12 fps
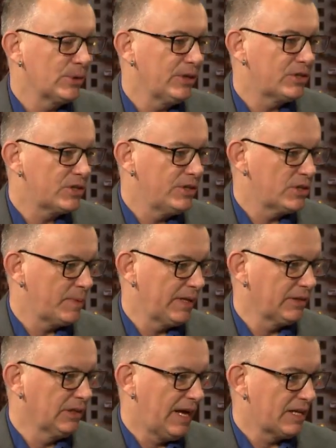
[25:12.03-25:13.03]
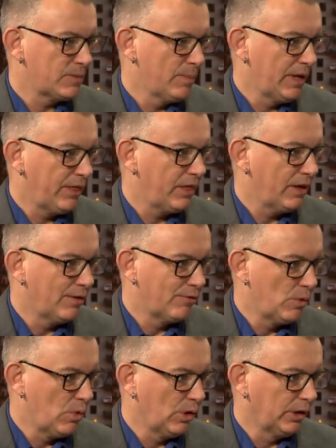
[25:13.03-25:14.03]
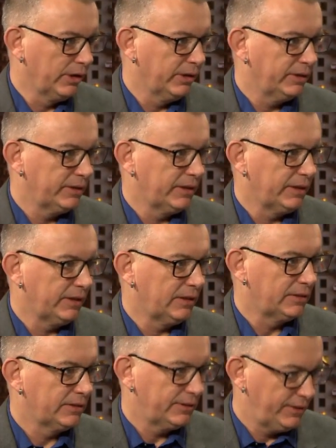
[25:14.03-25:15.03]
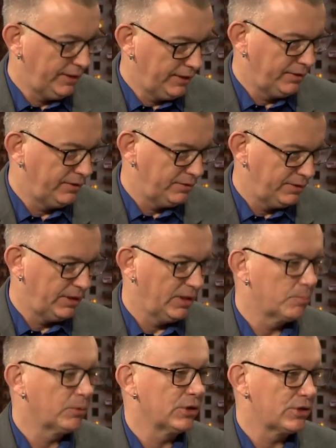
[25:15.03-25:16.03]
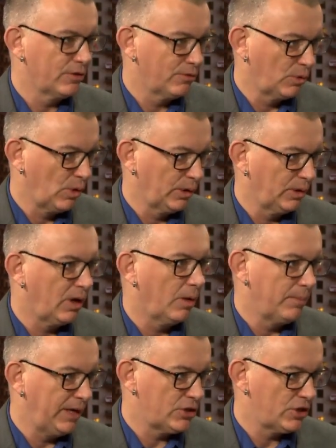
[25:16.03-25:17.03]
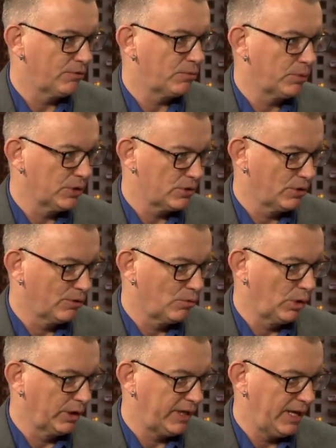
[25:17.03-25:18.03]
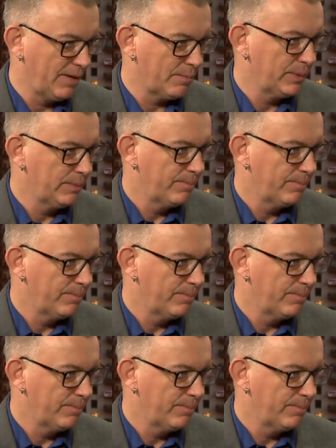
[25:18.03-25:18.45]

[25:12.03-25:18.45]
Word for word: so you, you spent the last month of the war uh, in, yeah, in a might, prison of war, yeah. a makeshift prisoner of war camp.